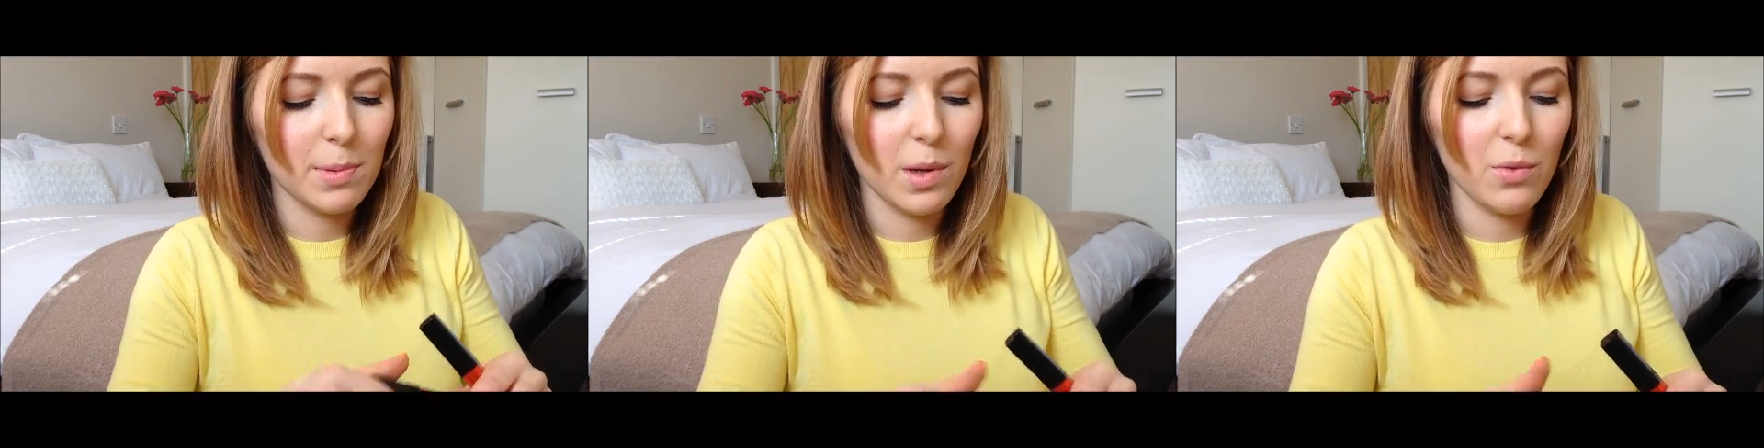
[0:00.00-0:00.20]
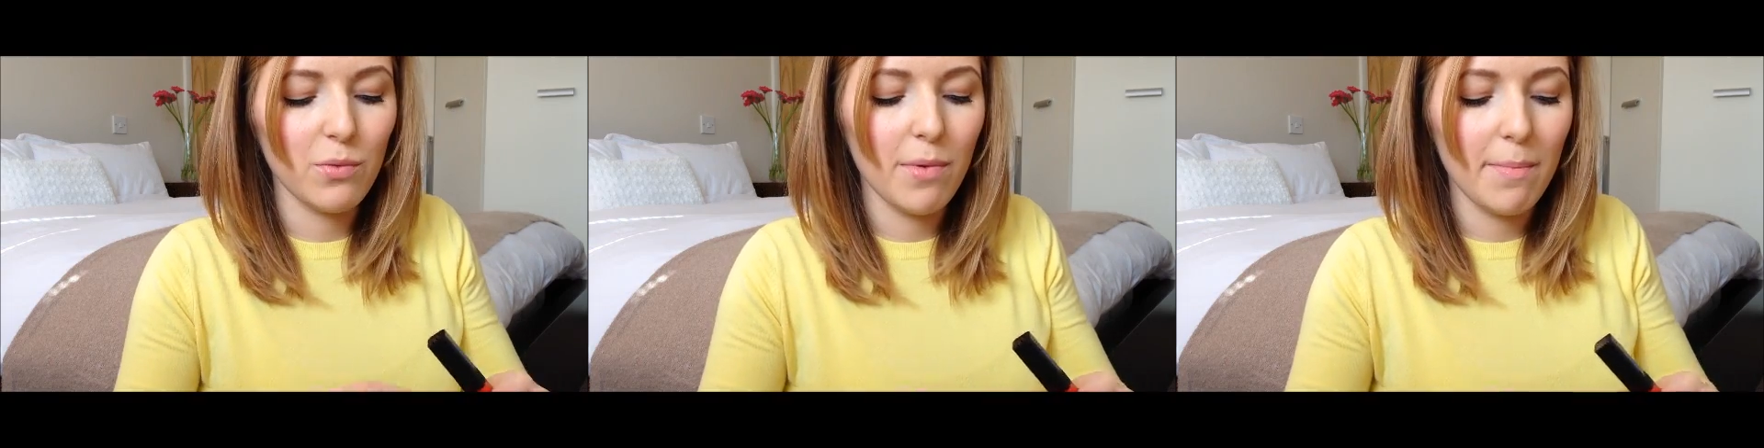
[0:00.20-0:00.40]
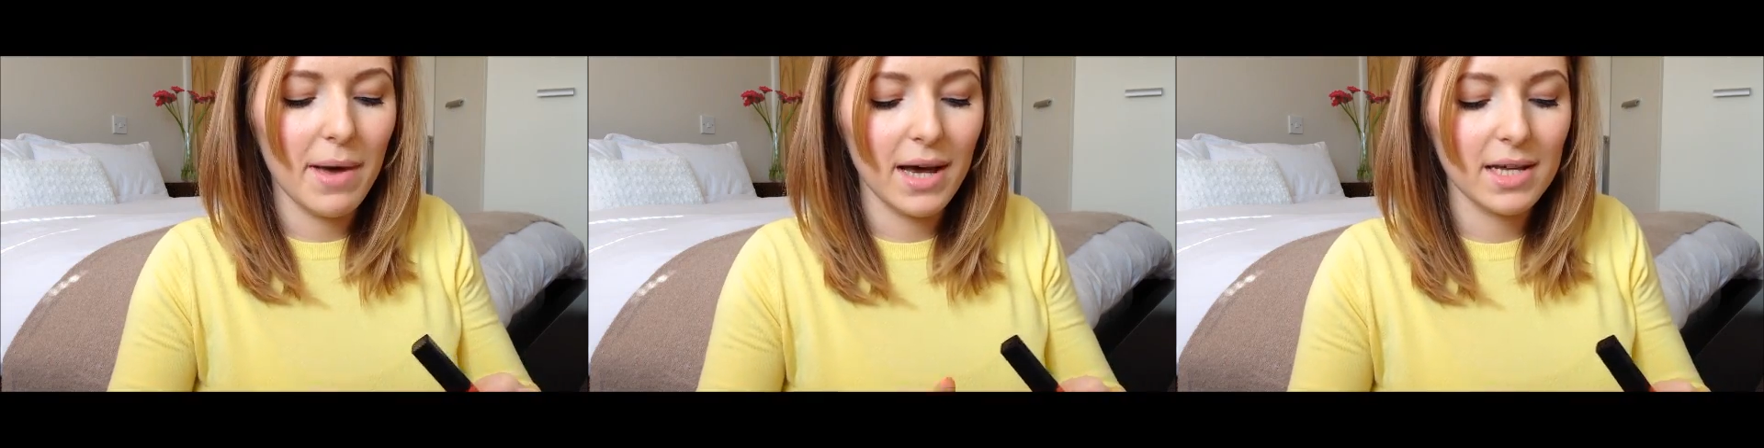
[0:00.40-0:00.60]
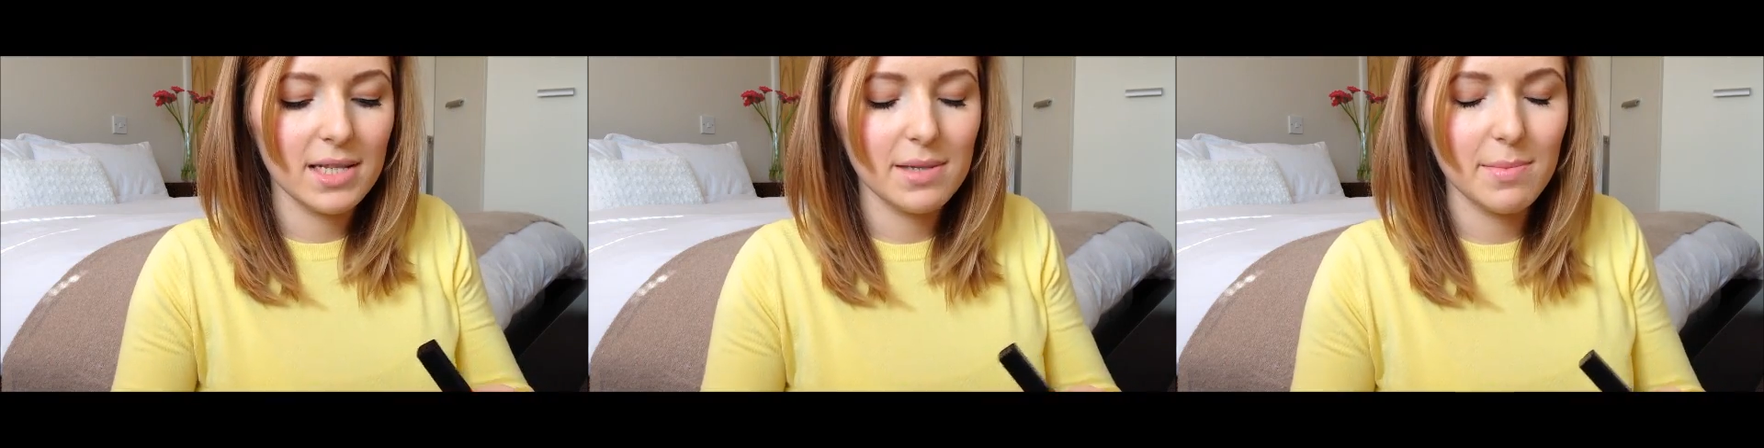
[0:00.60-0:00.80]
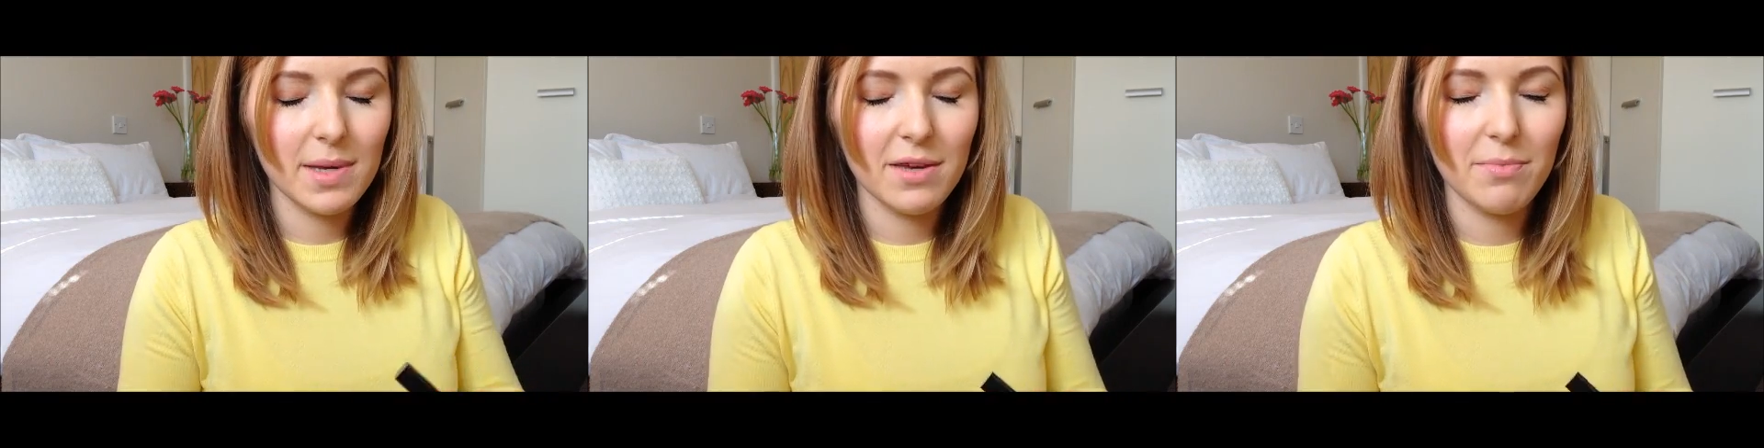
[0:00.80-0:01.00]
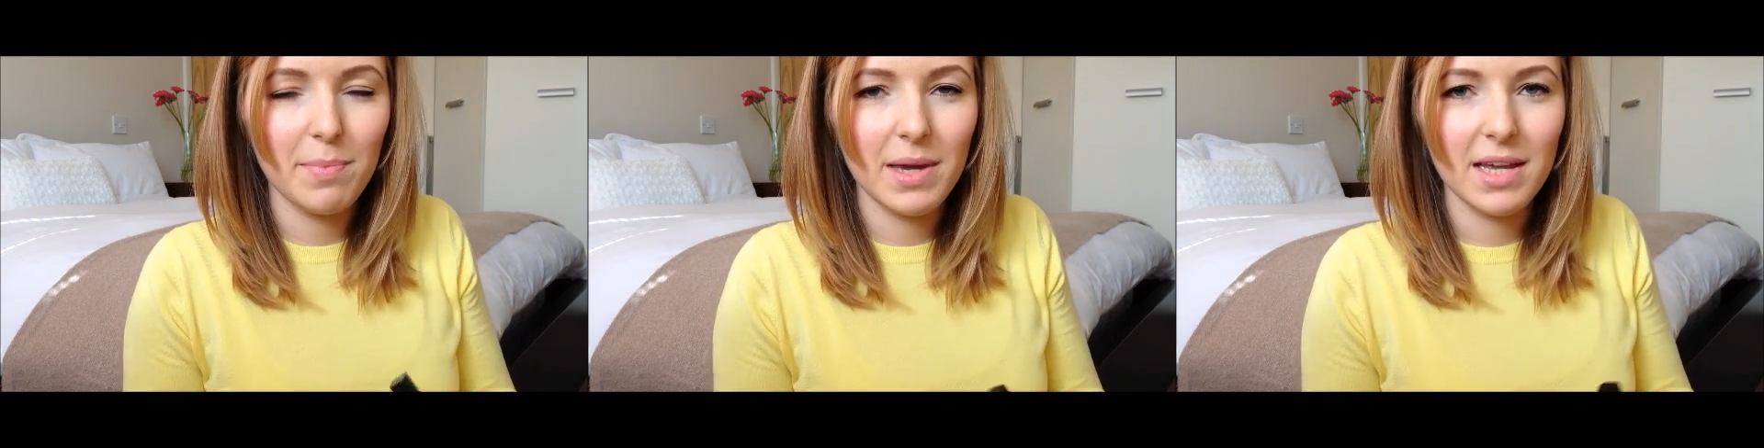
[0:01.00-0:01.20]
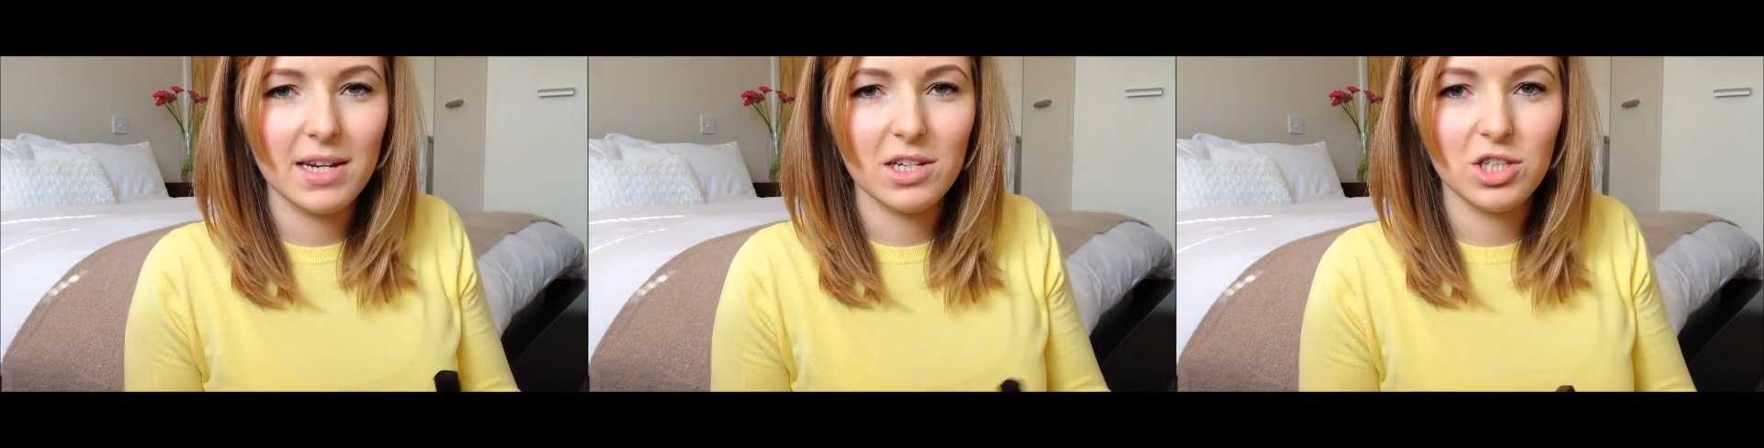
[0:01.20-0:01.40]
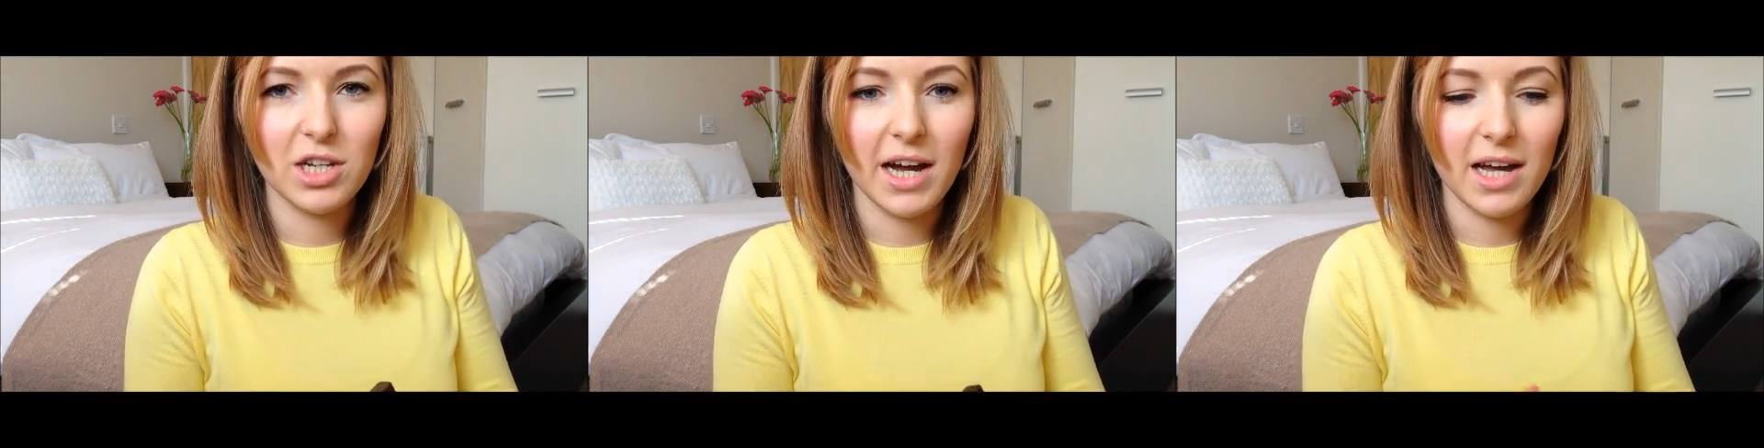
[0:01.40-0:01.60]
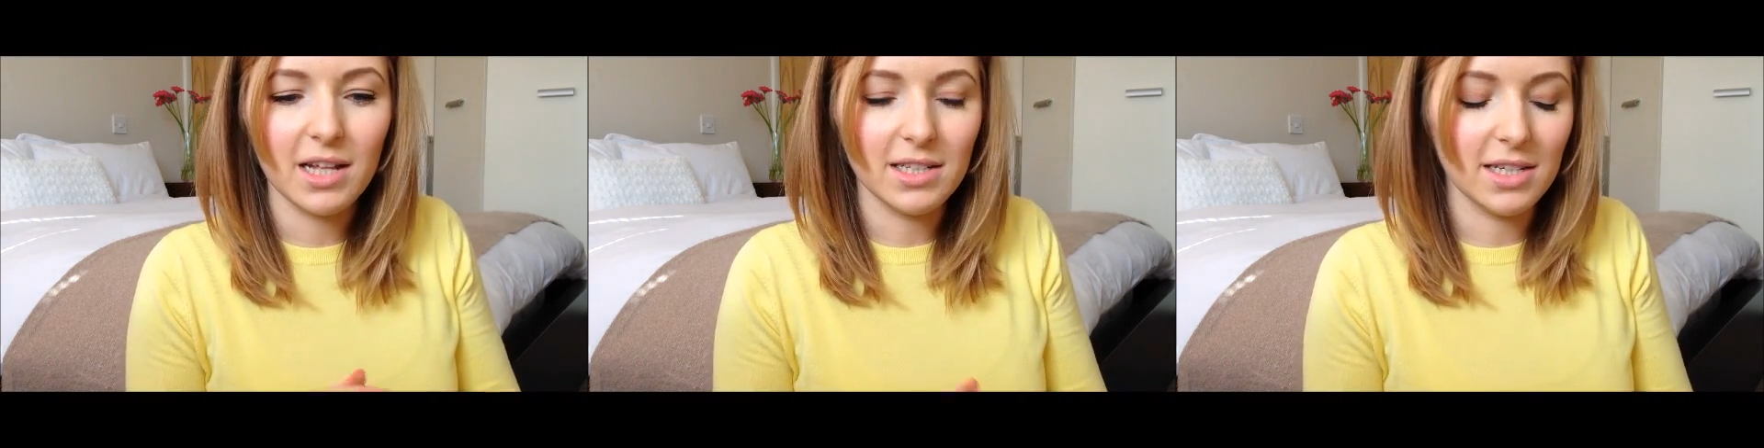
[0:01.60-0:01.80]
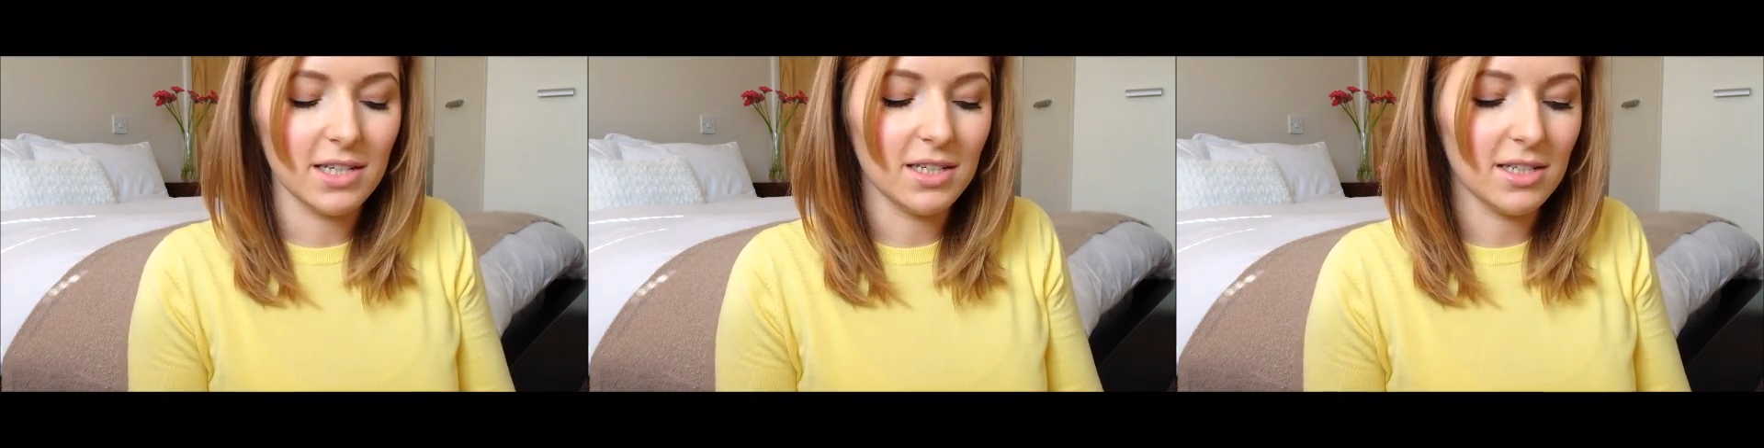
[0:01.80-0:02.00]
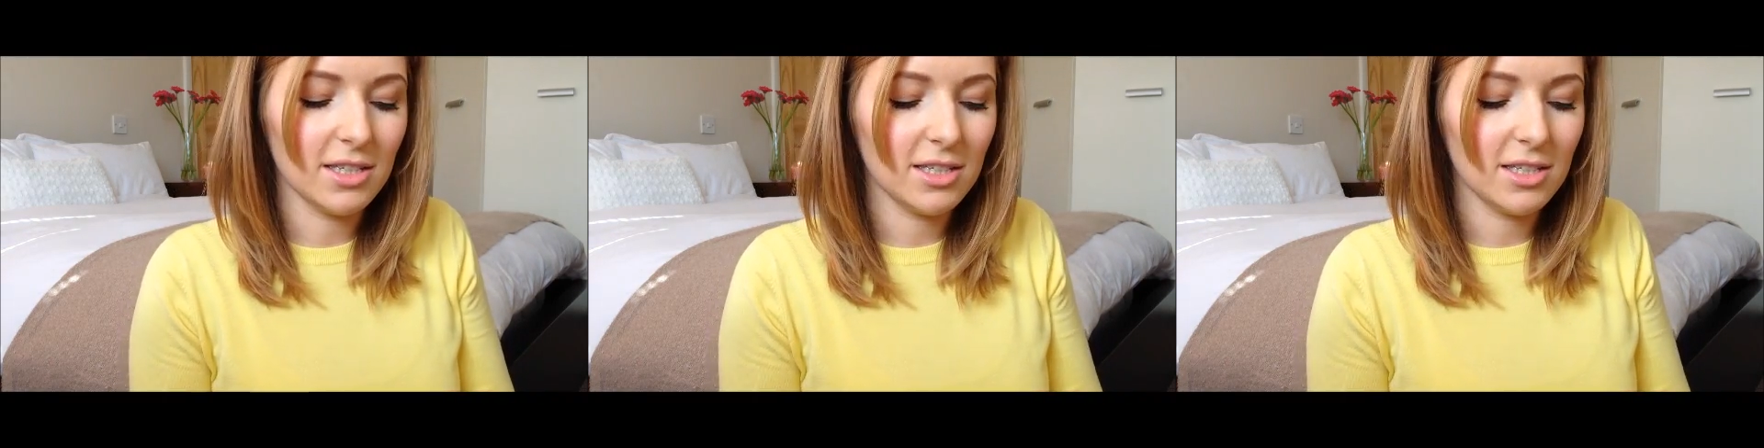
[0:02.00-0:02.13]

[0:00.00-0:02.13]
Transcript: but it reminds me of being a child and